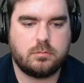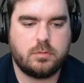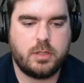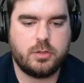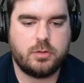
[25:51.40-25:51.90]

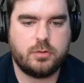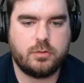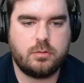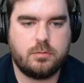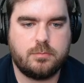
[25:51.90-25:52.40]
Ancient
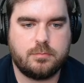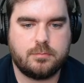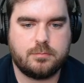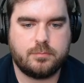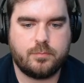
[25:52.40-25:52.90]
Tomb.
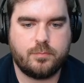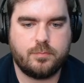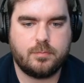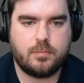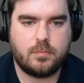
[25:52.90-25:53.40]

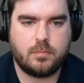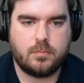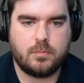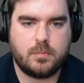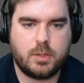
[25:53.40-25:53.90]

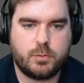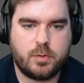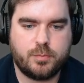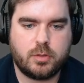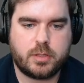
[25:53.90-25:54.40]
So
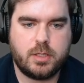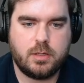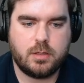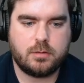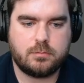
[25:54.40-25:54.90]
we block here.